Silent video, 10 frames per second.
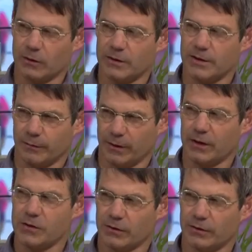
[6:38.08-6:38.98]

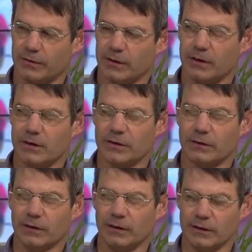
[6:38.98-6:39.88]
contamination yeah, yeah, yeah. of the
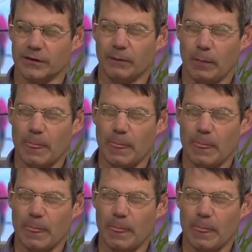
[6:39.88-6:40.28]
diesel, yes.